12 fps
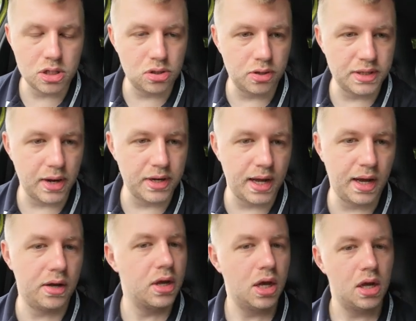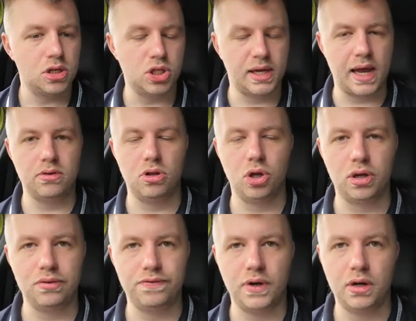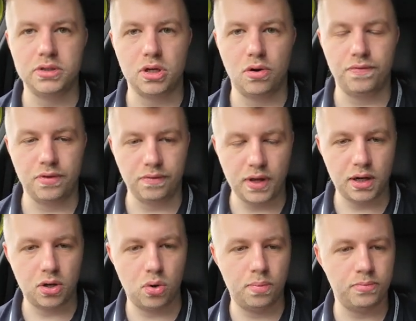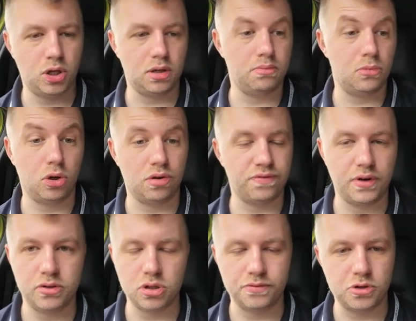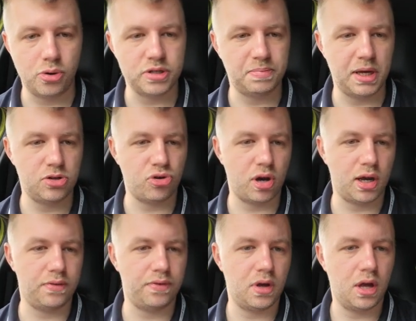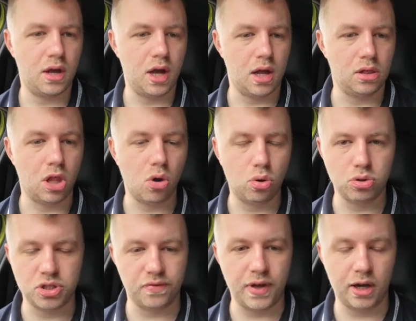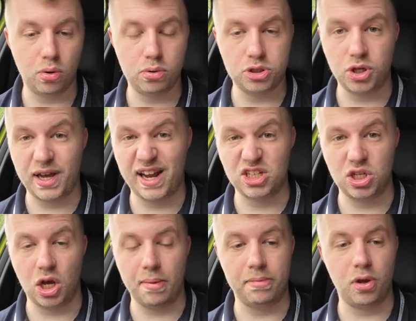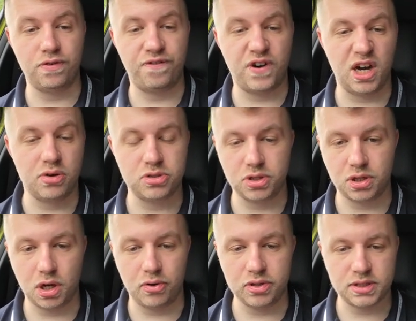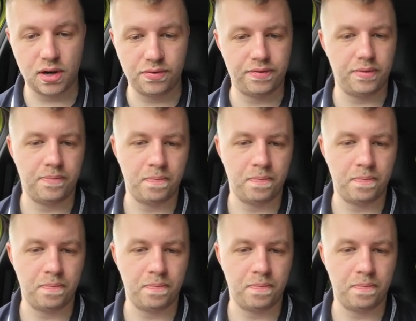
slot down here, so you can look at files off the vehicle. You can look at files off your USB drive, local to the vehicle, so you can actually upload files to the car itself.